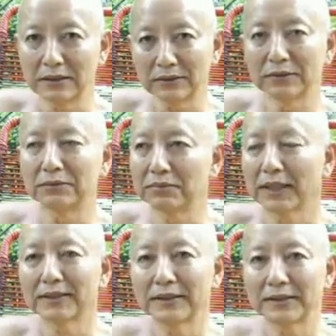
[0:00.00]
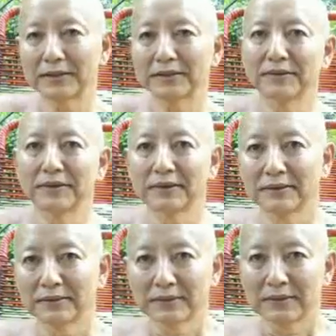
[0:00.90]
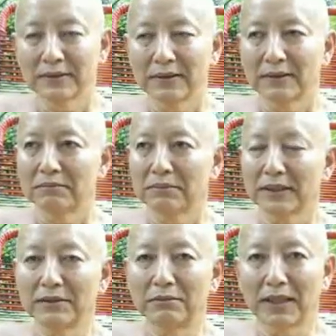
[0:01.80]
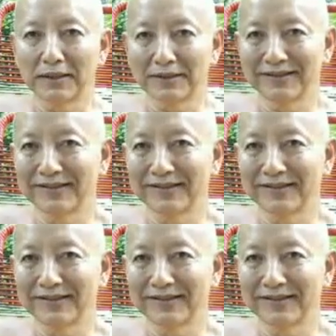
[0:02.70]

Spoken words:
to practice patibat.